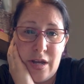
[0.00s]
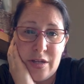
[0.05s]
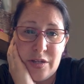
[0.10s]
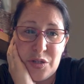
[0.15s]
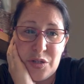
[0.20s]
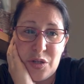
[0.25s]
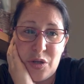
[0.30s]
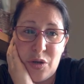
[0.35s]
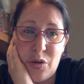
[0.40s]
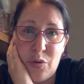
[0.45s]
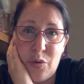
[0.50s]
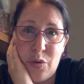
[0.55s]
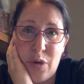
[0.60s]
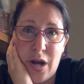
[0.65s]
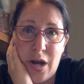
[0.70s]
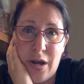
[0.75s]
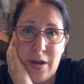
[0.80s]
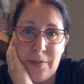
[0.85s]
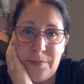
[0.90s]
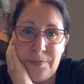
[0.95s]
So
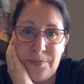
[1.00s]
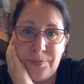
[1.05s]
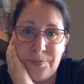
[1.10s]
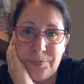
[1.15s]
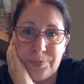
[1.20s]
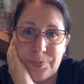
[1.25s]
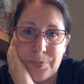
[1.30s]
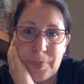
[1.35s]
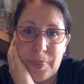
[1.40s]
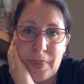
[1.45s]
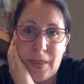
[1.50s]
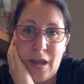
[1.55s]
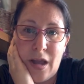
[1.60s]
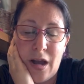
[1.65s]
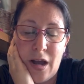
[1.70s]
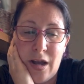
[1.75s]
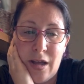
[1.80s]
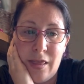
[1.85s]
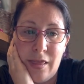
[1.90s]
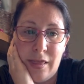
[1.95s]

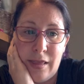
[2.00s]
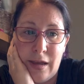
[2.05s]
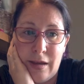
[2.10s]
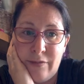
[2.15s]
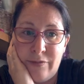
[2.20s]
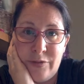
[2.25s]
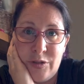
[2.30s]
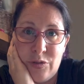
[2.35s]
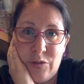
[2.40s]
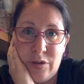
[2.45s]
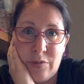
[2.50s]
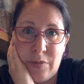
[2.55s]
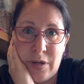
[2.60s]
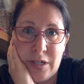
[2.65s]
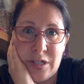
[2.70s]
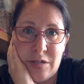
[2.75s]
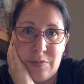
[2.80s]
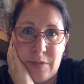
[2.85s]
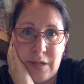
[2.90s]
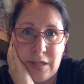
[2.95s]
I love doing my
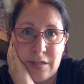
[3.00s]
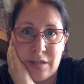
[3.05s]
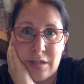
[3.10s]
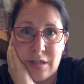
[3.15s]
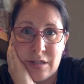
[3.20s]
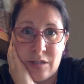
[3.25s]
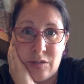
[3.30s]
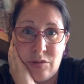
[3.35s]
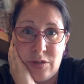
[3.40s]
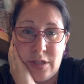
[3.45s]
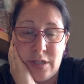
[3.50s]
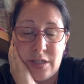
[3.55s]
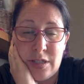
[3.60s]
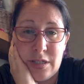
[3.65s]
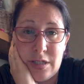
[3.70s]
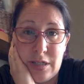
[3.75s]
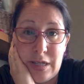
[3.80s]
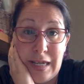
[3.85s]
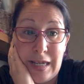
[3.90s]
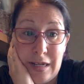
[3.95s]
gymnastics unit
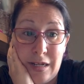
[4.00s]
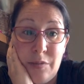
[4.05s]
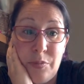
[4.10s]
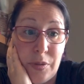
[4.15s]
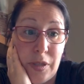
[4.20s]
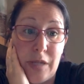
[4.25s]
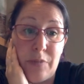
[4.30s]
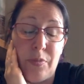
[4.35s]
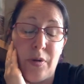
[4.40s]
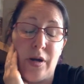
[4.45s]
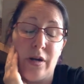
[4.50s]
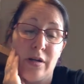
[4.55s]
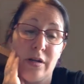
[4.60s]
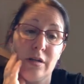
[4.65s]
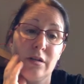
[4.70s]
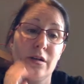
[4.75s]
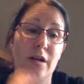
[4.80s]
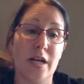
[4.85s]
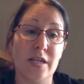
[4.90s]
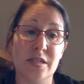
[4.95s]
in a play park
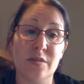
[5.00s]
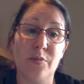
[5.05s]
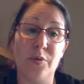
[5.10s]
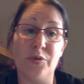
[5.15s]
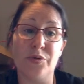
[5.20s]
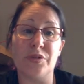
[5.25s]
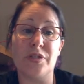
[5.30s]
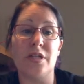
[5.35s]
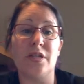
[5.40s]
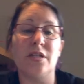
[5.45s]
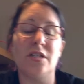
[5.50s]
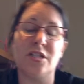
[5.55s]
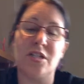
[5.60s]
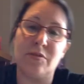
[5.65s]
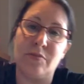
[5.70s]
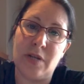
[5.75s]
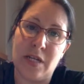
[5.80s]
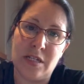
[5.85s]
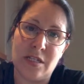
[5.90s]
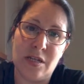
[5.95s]
as opposed to in the
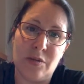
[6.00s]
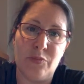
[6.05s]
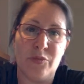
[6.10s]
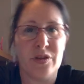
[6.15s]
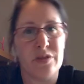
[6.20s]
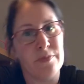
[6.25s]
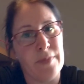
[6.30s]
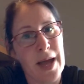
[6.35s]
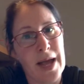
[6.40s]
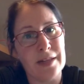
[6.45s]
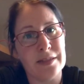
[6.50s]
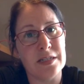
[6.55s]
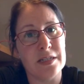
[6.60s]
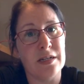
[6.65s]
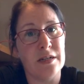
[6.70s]
gymnasium with mats.